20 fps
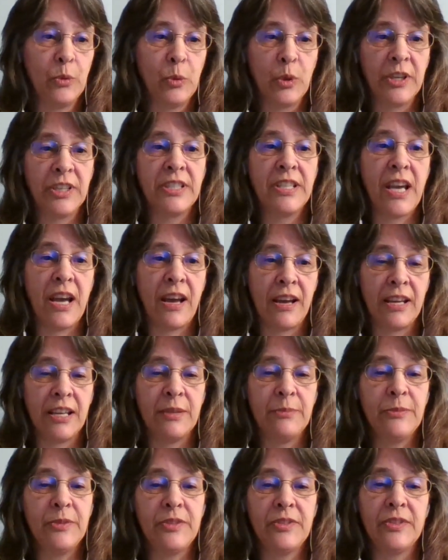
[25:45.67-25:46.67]
4
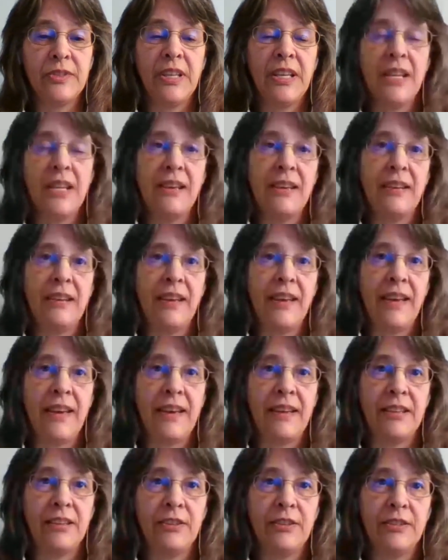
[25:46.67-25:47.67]
times.
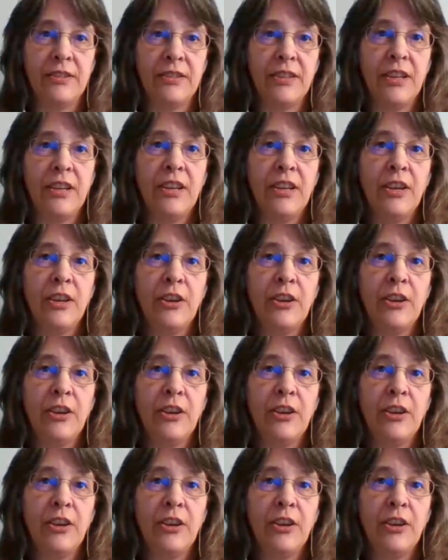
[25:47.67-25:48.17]
And